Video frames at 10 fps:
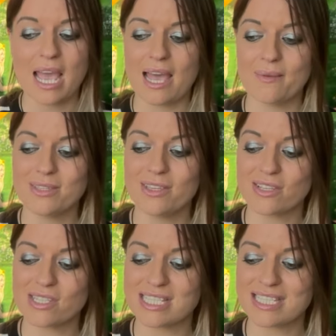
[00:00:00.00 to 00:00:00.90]
Um, you
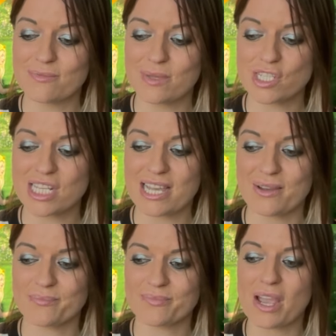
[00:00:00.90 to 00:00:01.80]
can just give me a
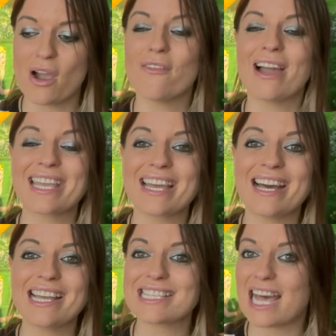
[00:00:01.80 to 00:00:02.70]
shout. All right,
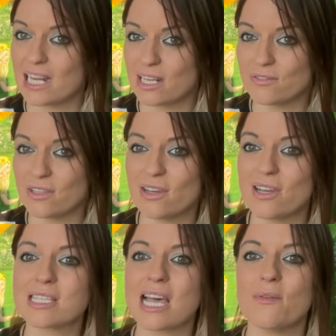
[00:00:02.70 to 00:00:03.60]
guys, I love you
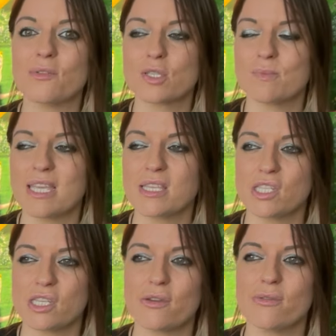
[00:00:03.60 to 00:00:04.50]
lots. I will speak
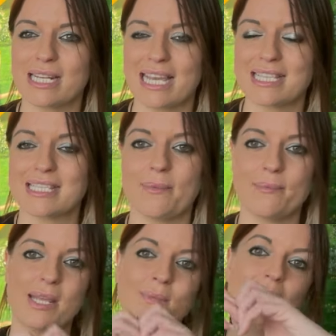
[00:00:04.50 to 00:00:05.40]
to you later.
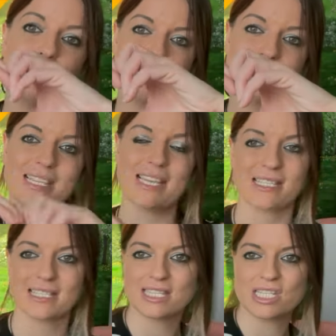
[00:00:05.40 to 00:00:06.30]
Many, many
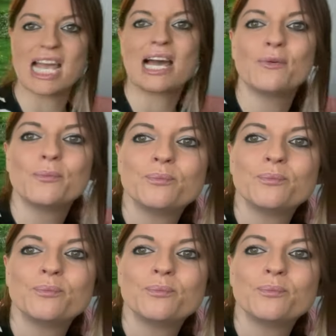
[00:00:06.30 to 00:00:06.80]
blessings. Ciao.